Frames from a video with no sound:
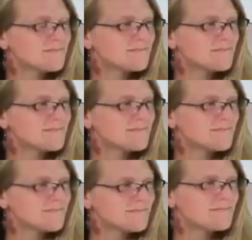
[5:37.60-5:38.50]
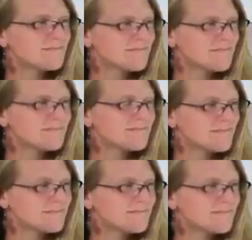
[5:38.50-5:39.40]

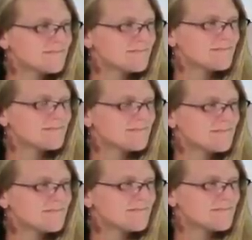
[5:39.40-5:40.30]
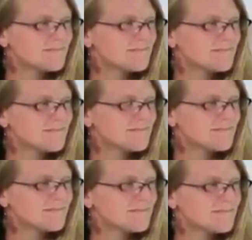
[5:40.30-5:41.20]

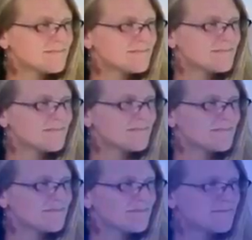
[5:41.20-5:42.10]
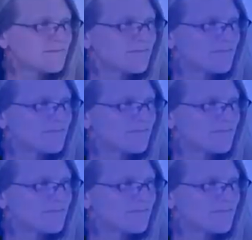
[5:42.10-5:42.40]
[no speech]